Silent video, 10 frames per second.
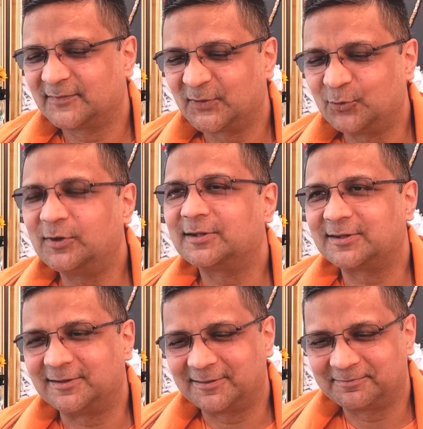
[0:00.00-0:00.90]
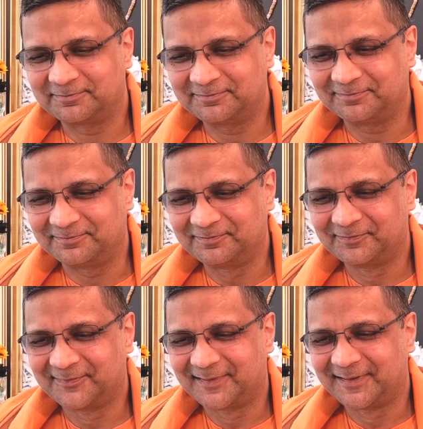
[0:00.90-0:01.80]
Who doesn't?
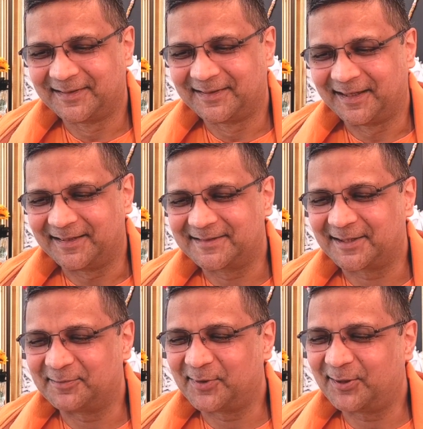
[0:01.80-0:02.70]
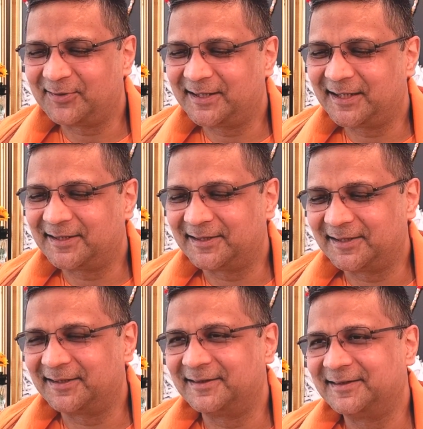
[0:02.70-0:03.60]
And somehow he had
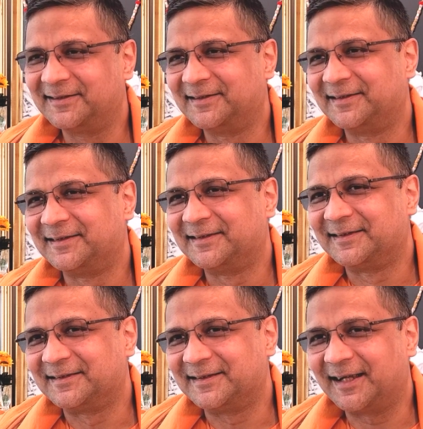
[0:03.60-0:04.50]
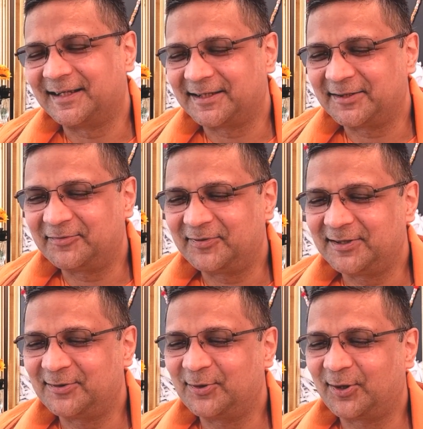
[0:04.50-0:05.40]
heard that if he
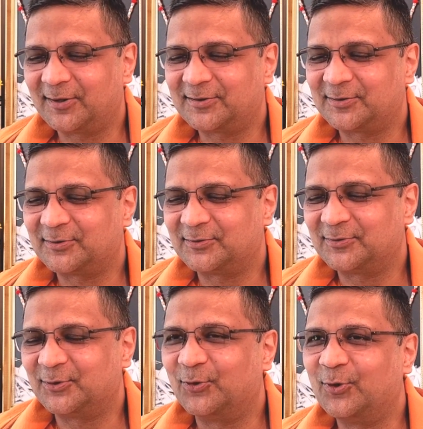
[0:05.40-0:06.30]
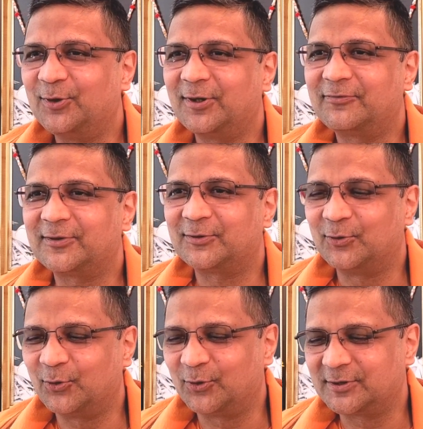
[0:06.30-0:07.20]
got hold of a
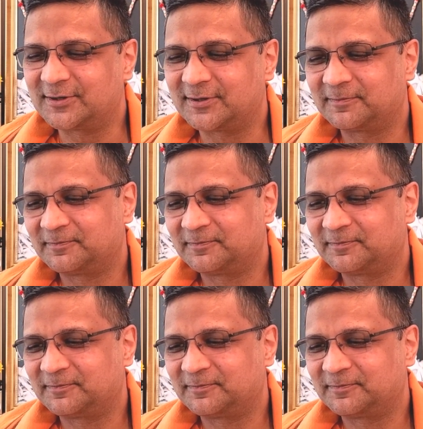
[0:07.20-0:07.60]
ghost,